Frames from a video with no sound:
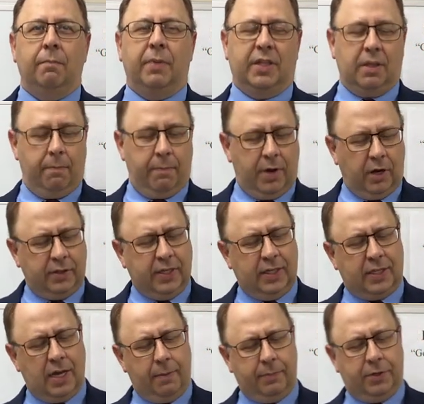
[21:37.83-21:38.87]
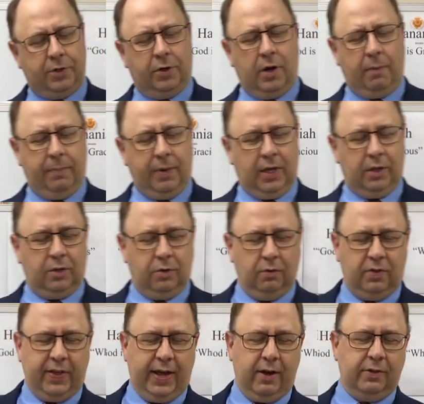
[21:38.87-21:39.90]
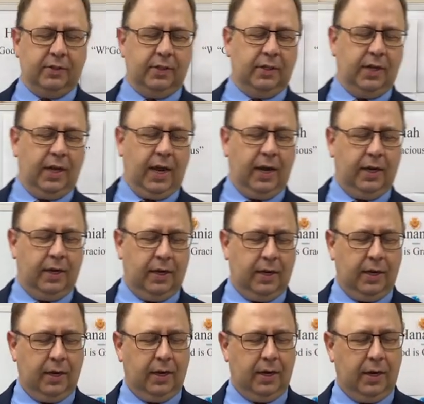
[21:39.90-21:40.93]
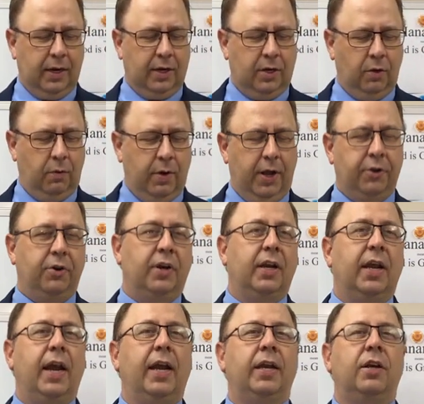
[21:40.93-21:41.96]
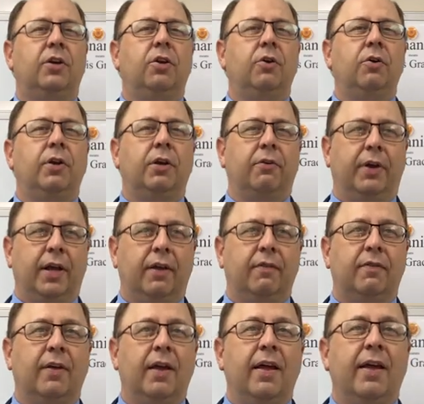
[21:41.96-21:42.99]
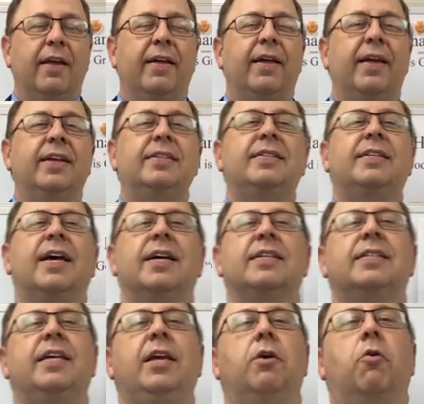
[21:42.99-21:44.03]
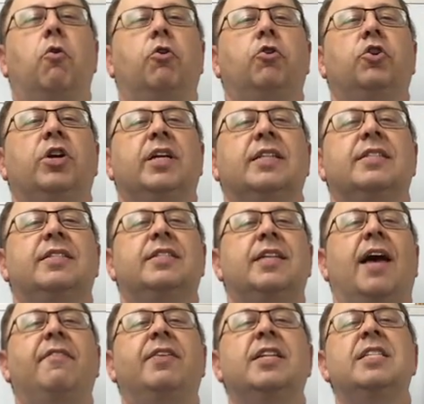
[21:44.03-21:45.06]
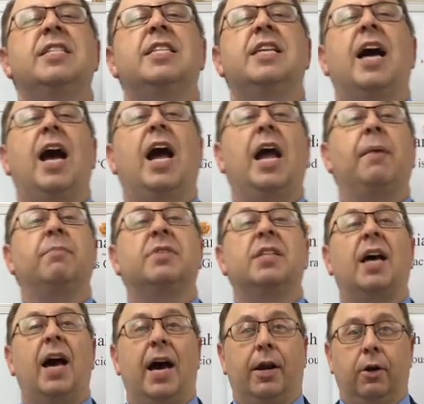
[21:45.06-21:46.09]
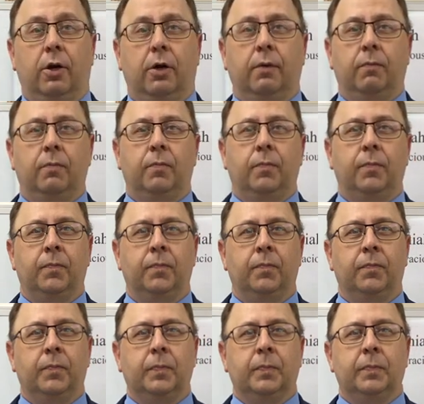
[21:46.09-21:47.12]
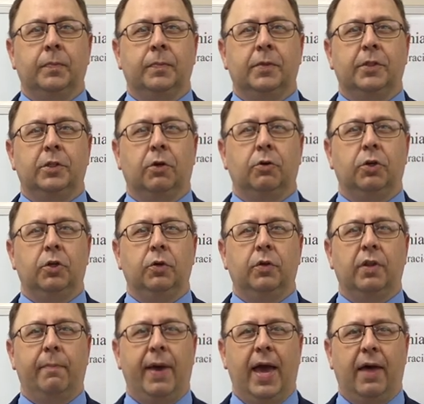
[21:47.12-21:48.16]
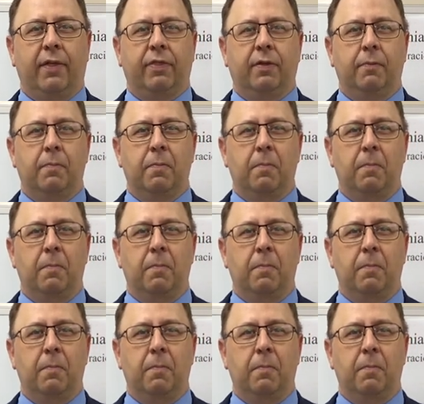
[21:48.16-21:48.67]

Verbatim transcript: But the melting temperature at being 2,282 degrees, this says he ordered it seven times hotter. So do the math.